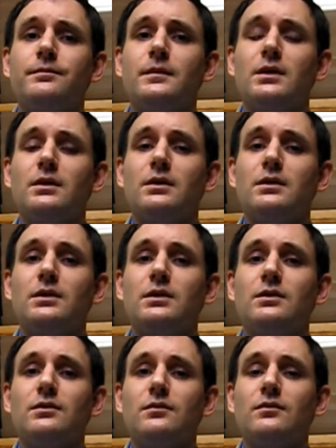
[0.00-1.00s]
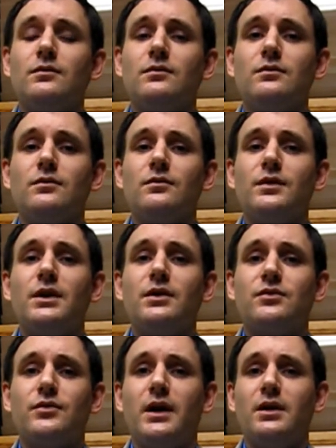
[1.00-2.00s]
you know, it's very
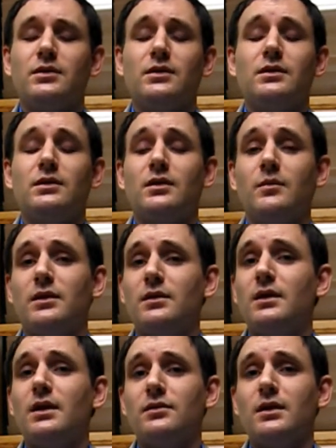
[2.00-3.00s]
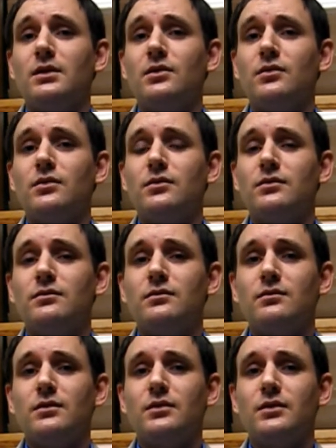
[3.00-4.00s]
strange some of the things that you will
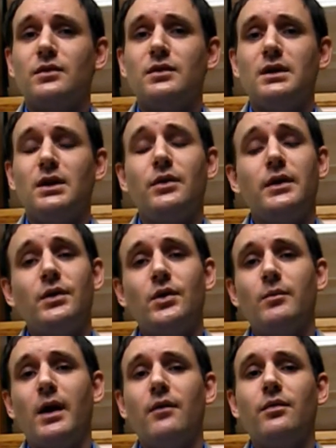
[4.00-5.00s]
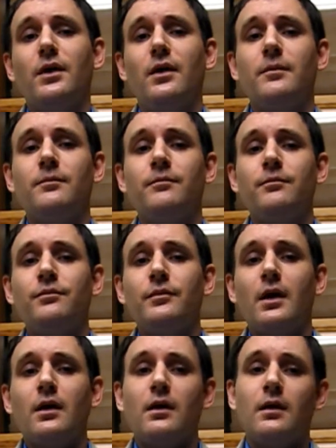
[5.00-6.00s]
you'll see or hear about there.
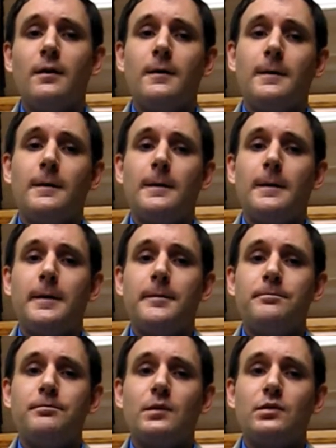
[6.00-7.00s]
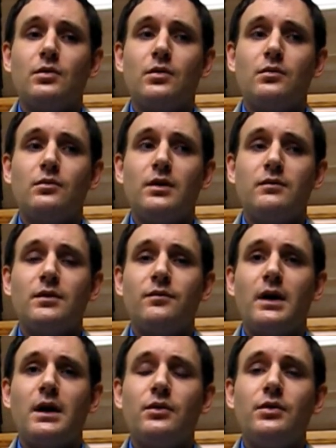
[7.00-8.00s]
Um, so you have to
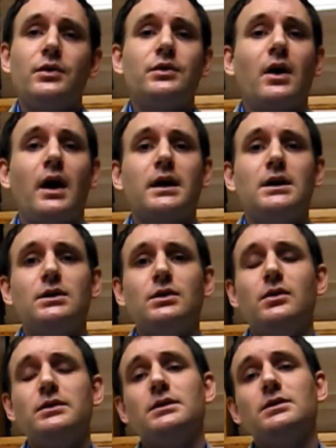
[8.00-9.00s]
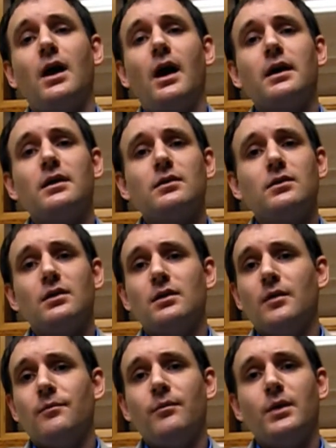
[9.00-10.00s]
find out who you're talking to and then talk to
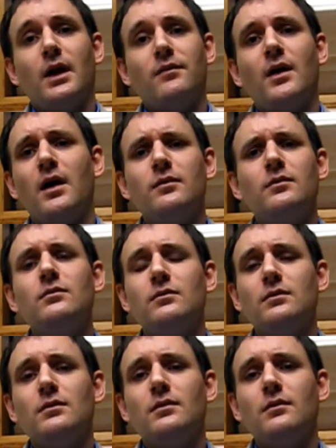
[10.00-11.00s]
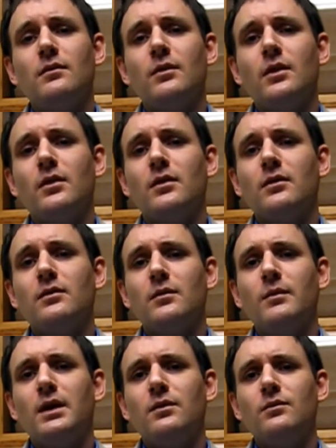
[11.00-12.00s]
them. But I found one of the, the
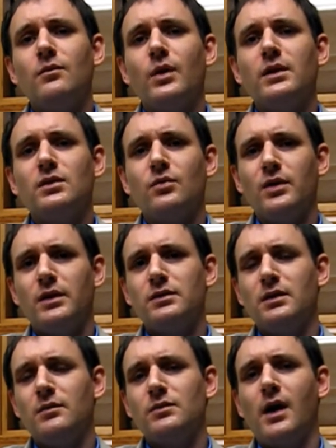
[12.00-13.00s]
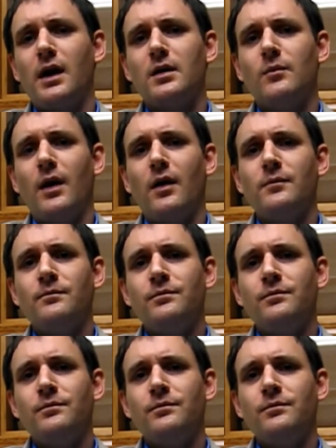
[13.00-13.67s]
main ways to witness to them talk about